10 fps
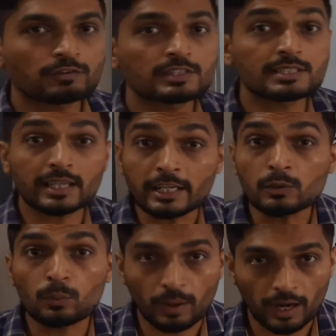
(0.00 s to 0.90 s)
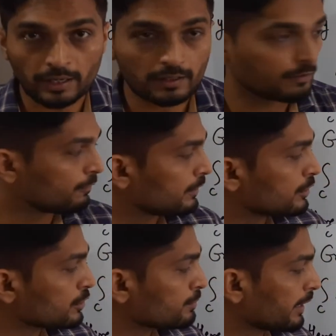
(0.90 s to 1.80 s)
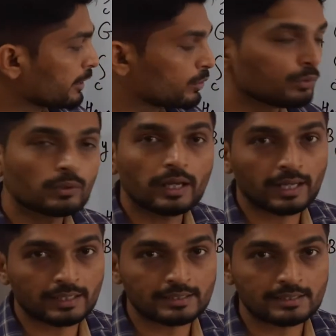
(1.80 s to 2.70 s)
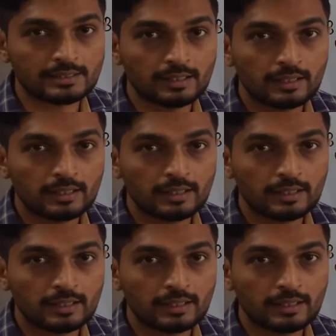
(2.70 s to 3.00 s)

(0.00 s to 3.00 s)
of sine y with respect to x.